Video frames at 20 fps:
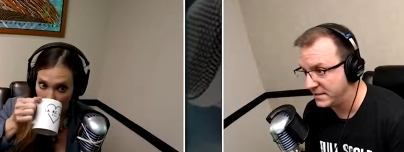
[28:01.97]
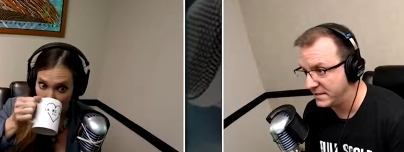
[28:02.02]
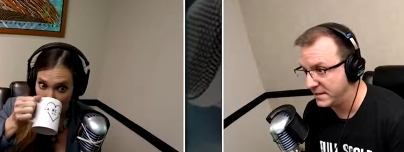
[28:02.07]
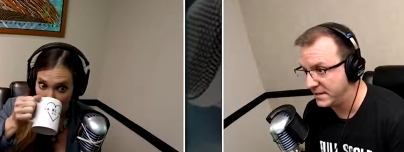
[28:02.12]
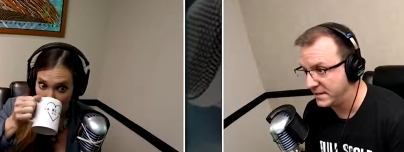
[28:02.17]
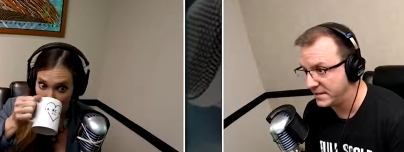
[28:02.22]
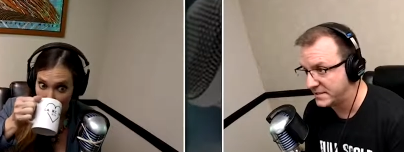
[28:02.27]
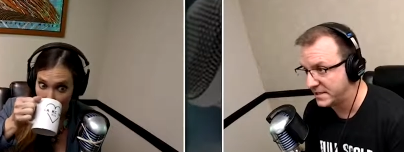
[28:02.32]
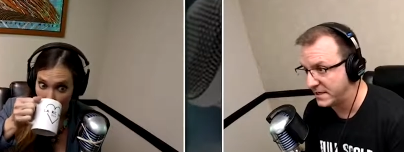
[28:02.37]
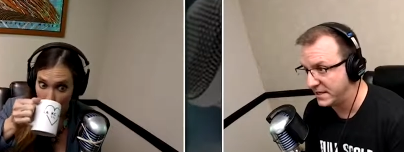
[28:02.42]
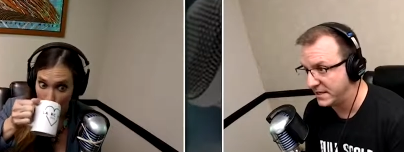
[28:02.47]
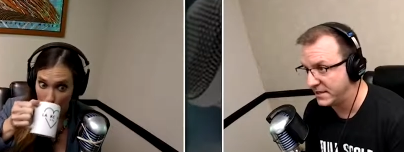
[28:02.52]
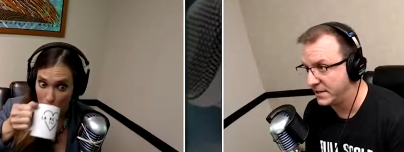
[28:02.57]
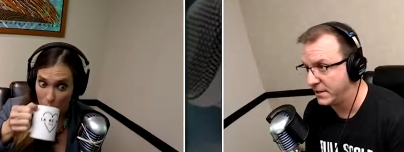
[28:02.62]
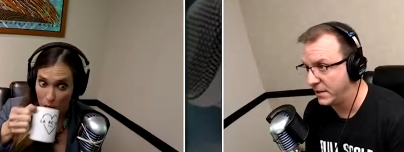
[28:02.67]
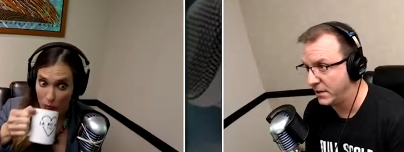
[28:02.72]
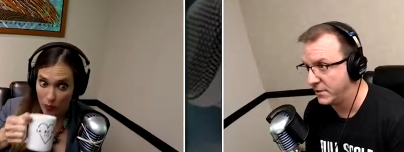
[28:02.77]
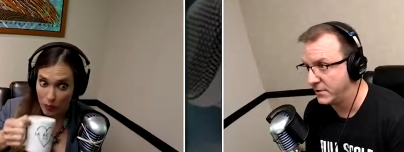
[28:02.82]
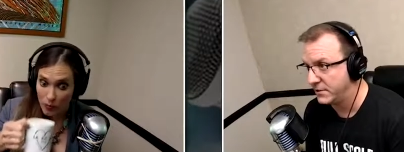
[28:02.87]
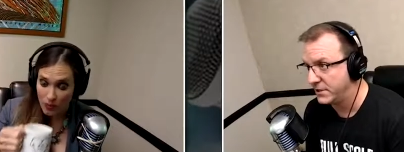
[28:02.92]
Speaker 1: it's like
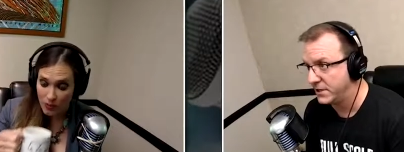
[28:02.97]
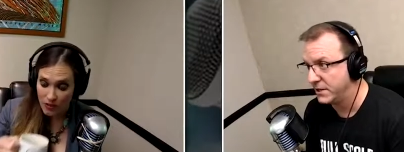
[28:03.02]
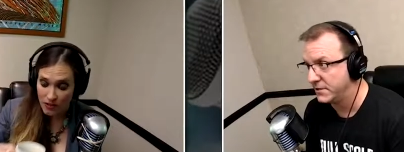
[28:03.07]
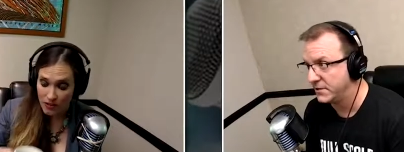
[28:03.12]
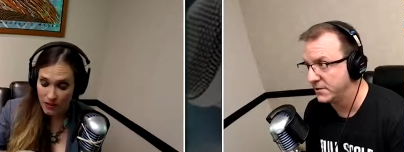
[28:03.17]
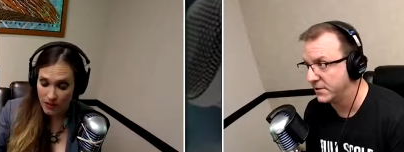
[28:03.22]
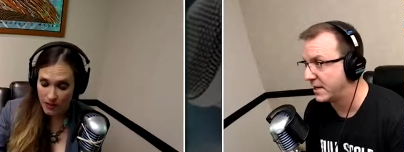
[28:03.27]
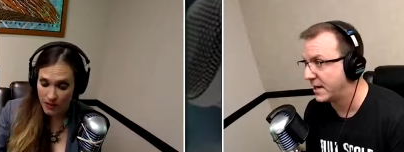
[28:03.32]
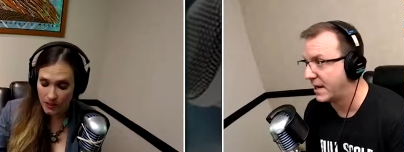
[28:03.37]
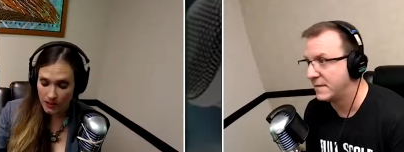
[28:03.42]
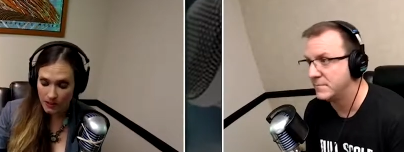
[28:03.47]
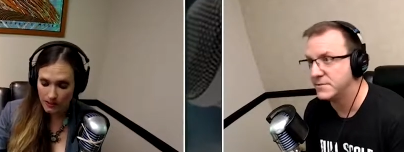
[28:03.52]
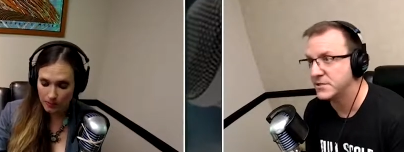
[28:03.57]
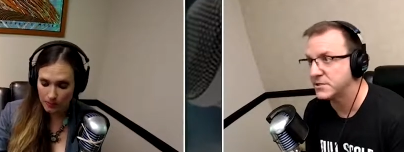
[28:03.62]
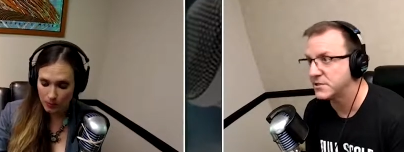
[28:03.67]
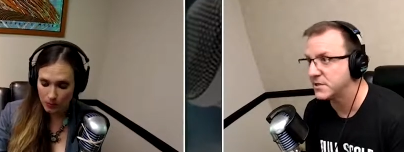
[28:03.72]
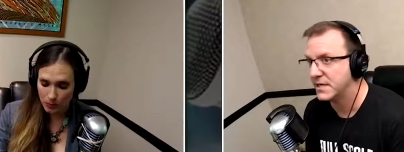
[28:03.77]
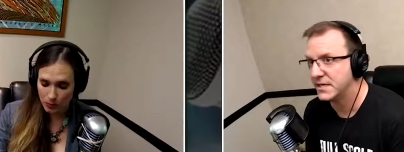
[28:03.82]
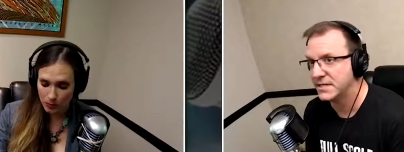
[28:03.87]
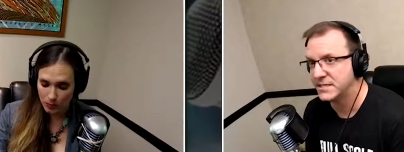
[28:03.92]
here you go. You're like I'm just
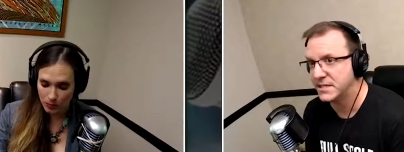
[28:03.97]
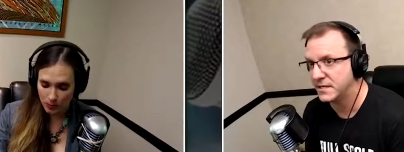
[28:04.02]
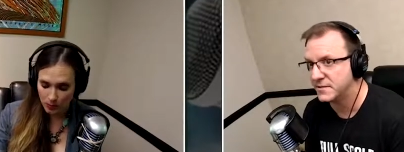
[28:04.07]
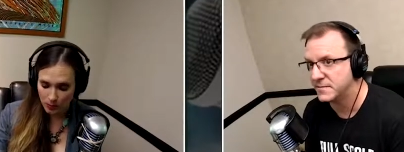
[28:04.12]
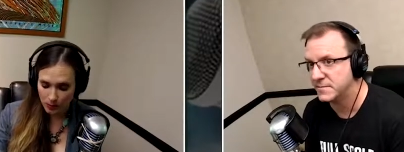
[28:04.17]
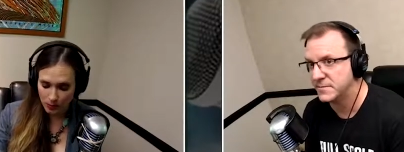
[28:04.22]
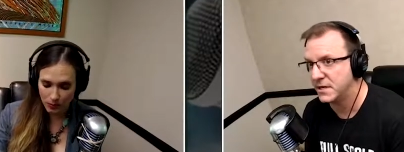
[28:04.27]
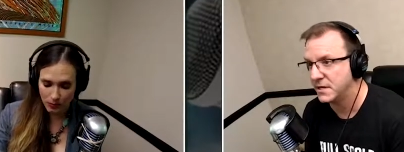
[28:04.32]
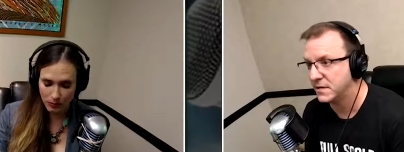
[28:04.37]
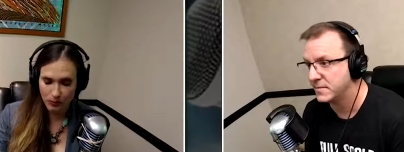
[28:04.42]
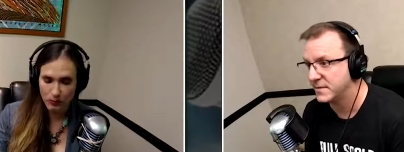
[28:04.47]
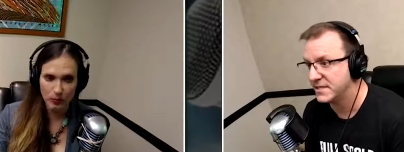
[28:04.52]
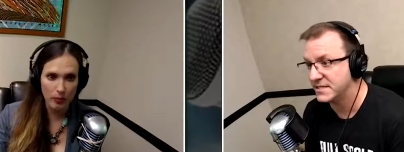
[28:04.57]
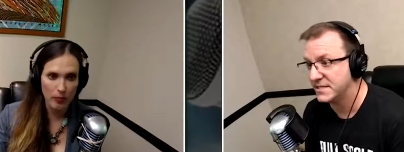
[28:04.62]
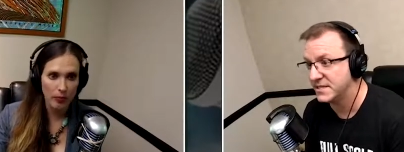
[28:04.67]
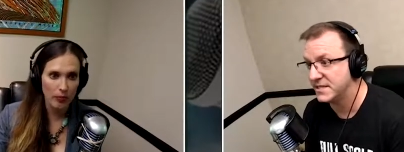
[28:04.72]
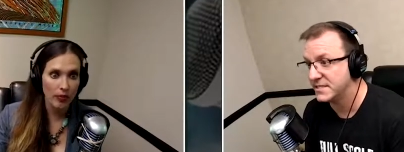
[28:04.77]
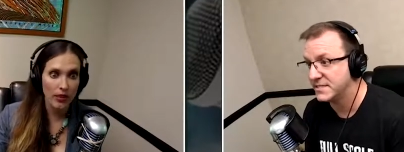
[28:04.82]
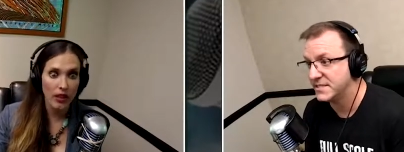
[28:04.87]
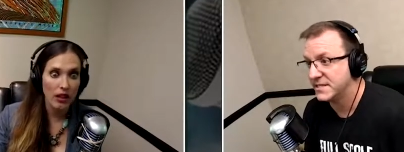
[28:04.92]
trying to sell some dog
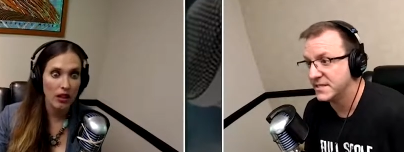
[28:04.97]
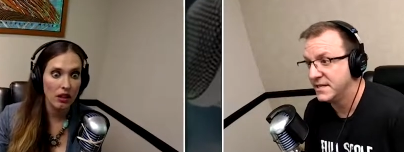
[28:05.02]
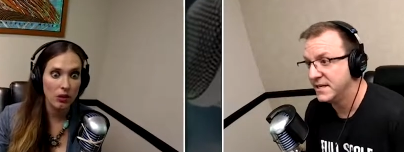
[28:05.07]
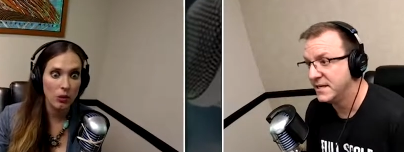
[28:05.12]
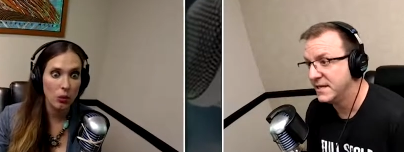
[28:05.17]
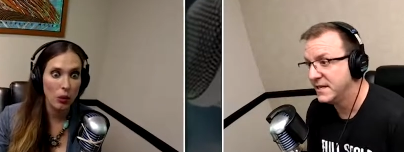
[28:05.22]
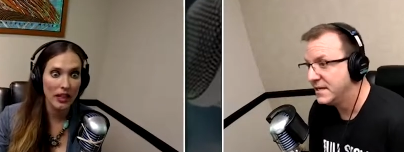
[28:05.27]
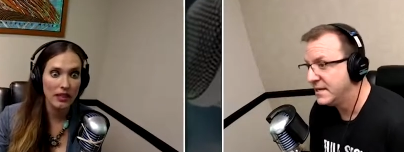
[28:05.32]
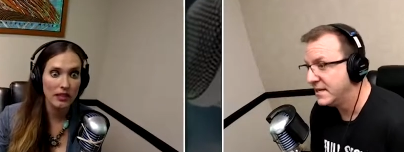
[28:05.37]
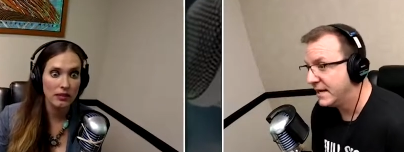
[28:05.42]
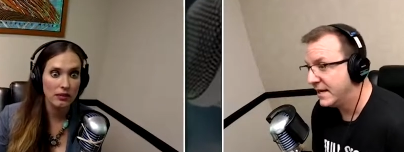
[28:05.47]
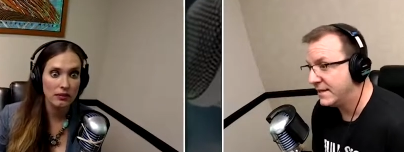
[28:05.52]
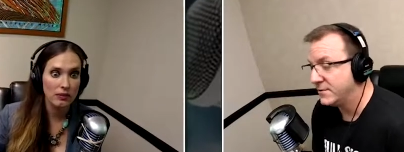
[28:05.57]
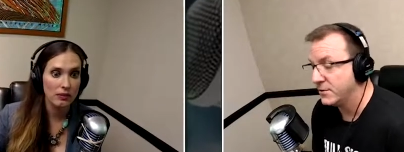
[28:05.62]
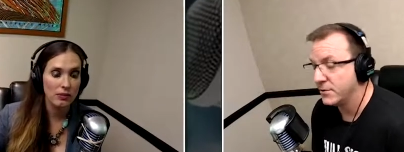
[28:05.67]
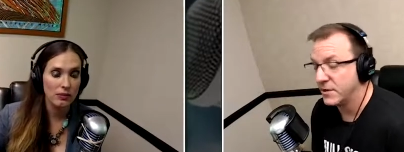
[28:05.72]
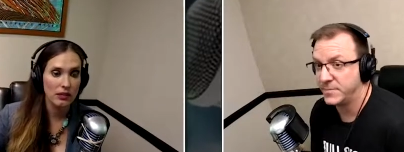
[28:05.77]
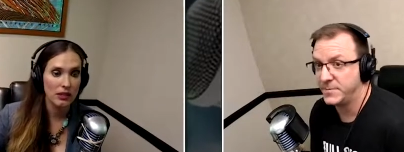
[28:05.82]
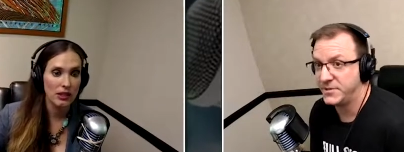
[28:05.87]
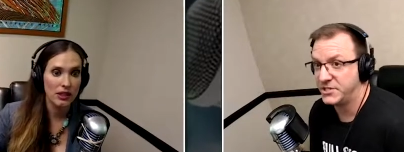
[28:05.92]
biscuits. Right. And
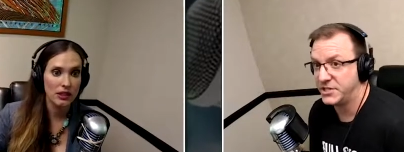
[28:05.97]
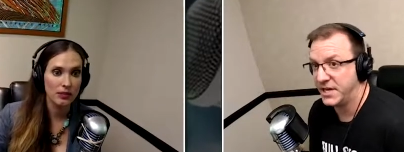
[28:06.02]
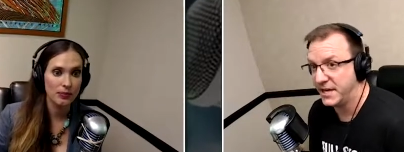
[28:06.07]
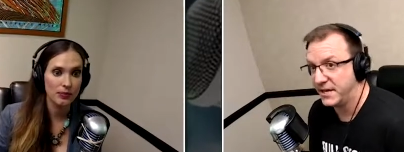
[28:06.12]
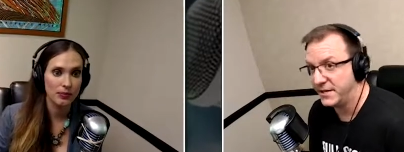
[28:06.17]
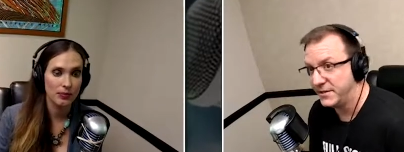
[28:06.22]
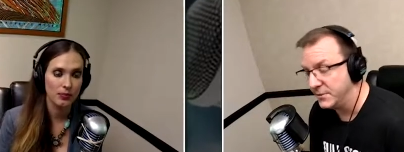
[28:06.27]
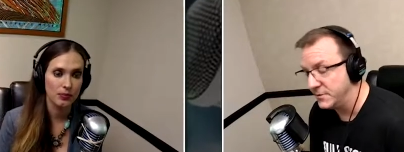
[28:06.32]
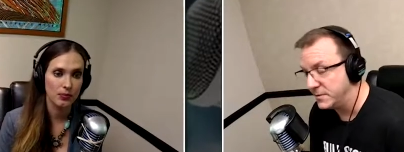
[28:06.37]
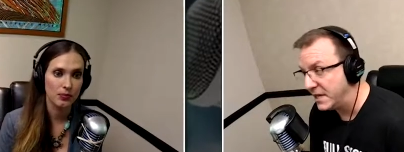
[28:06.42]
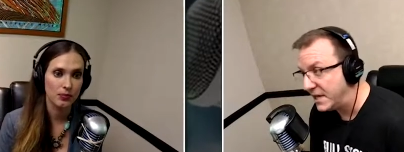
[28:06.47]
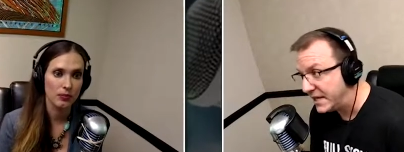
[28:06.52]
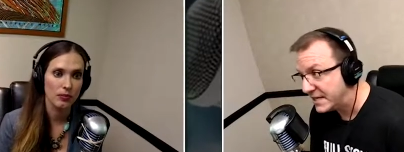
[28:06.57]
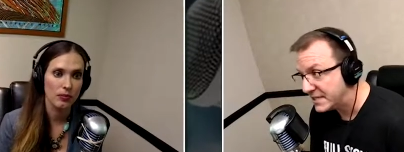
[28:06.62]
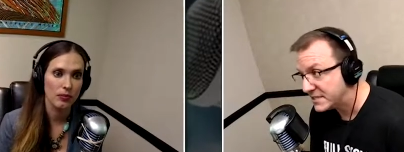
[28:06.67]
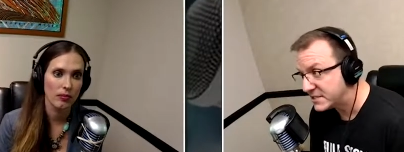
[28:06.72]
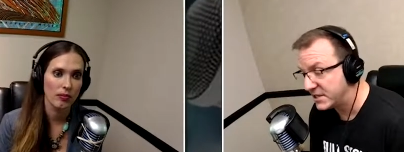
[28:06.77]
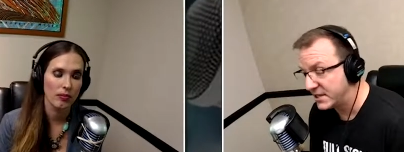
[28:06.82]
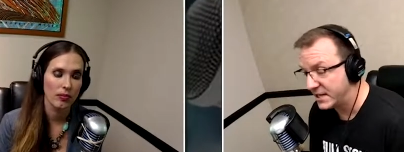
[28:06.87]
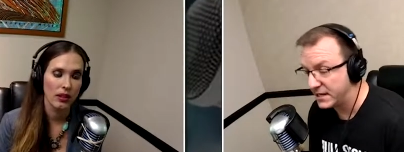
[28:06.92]
they're like, but you got to do
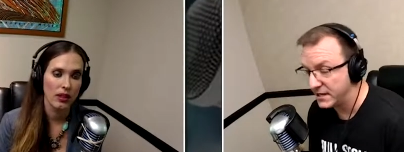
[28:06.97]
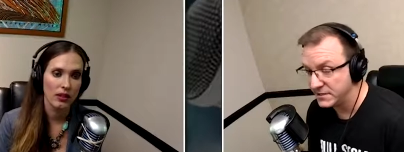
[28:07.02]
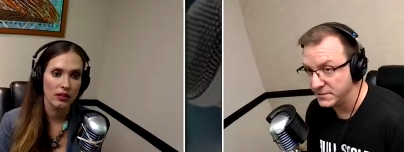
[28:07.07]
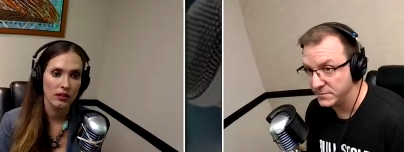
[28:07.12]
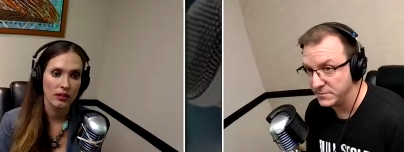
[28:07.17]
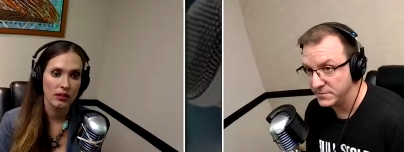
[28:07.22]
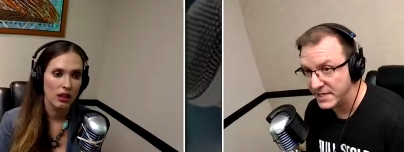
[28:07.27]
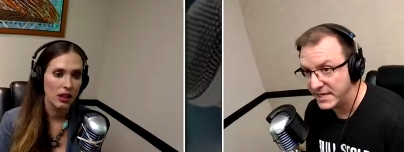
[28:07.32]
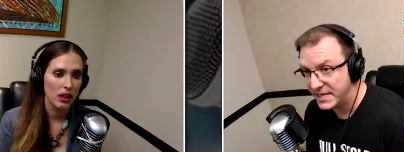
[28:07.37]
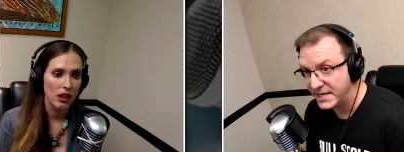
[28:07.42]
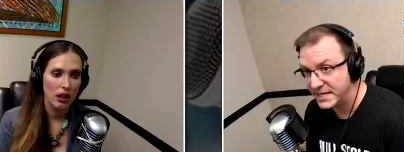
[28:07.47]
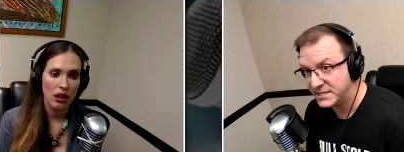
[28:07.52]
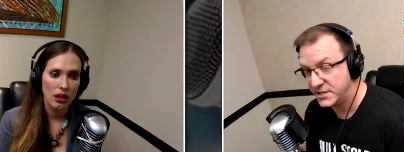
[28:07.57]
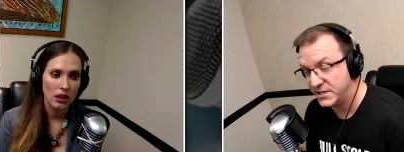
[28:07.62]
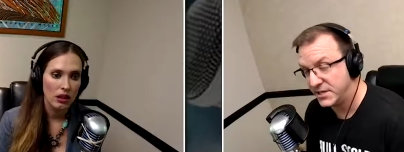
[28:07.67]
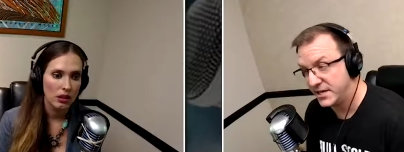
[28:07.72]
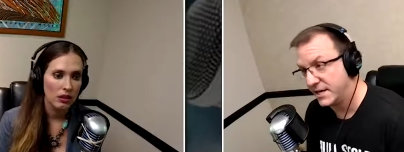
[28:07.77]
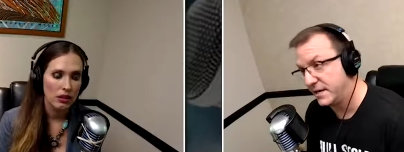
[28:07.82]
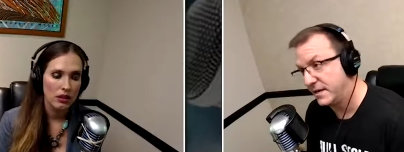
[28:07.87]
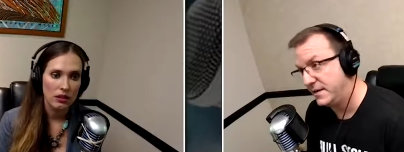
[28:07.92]
this and got to do this and you got to